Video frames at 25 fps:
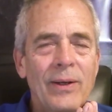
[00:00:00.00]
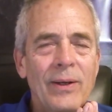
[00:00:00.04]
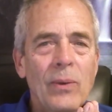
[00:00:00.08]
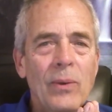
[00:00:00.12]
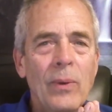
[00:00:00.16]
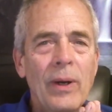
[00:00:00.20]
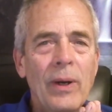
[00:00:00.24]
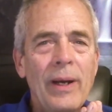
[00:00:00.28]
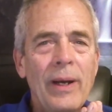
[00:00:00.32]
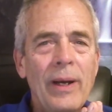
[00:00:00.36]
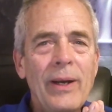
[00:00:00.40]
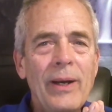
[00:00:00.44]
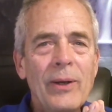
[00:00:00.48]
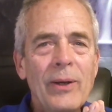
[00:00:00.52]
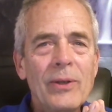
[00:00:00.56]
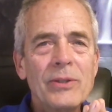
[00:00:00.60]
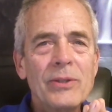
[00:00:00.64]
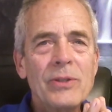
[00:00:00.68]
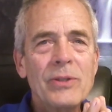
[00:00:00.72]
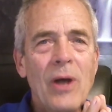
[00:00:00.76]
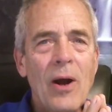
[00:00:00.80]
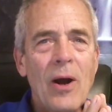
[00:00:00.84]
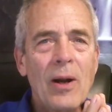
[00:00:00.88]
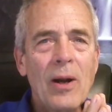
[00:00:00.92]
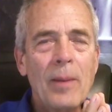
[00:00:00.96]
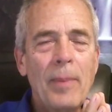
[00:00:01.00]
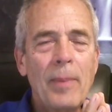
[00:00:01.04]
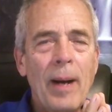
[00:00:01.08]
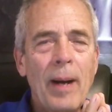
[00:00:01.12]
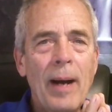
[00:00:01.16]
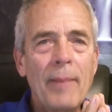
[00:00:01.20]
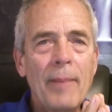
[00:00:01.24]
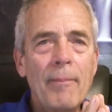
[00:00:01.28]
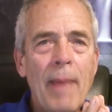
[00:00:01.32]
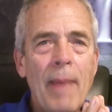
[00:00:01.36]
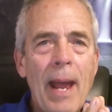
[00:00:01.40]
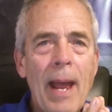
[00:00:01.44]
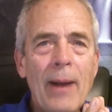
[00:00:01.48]
We're here to talk
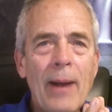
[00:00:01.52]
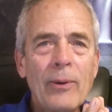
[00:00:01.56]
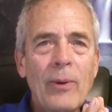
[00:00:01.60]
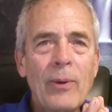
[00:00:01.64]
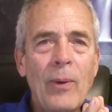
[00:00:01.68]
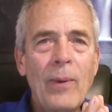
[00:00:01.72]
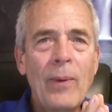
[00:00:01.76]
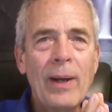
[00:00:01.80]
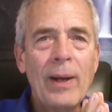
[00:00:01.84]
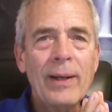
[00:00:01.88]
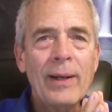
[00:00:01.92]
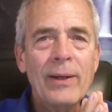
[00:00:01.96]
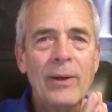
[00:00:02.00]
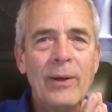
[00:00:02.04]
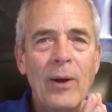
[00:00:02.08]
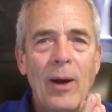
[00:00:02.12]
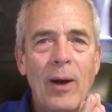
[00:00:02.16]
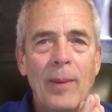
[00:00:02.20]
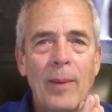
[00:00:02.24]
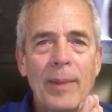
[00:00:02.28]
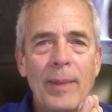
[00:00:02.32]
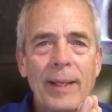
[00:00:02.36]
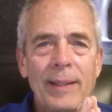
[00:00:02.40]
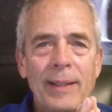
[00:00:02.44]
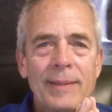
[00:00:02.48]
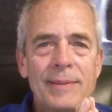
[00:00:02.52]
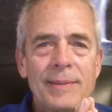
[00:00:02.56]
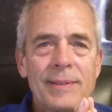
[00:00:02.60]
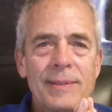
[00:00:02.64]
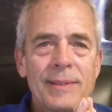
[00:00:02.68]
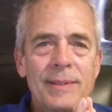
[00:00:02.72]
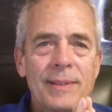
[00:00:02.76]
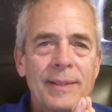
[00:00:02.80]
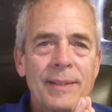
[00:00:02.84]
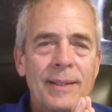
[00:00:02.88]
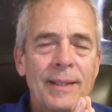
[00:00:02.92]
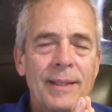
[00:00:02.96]
about macroeconomics.